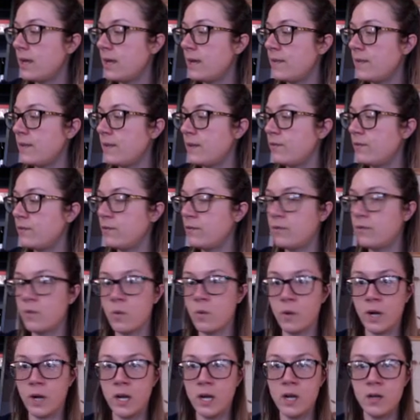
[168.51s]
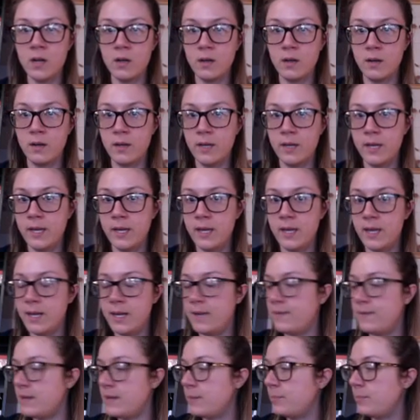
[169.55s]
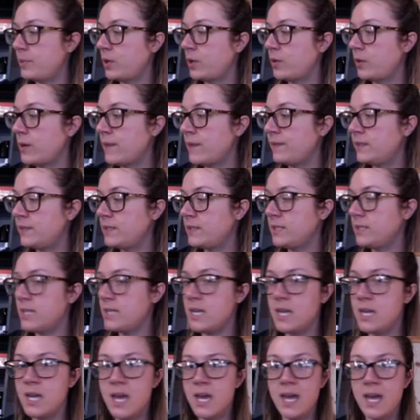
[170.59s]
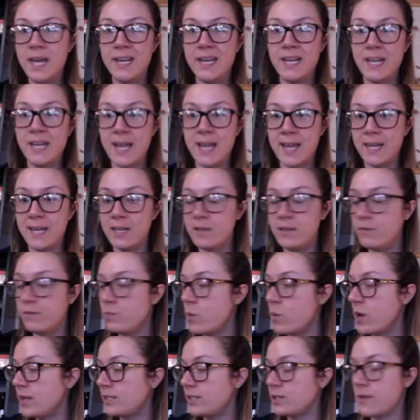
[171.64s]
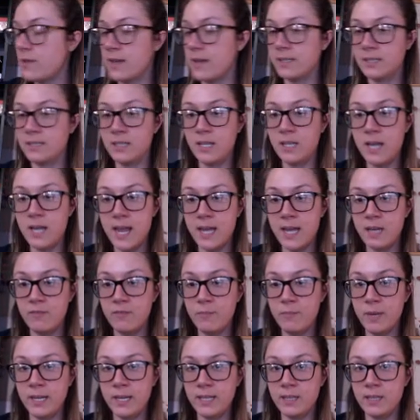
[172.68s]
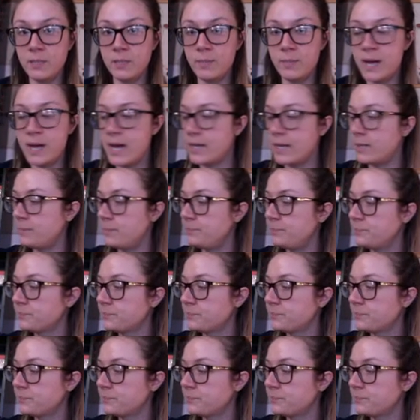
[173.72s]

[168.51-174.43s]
And then 4. And then parenthesis, negative 1. So that's the negative button at the bottom.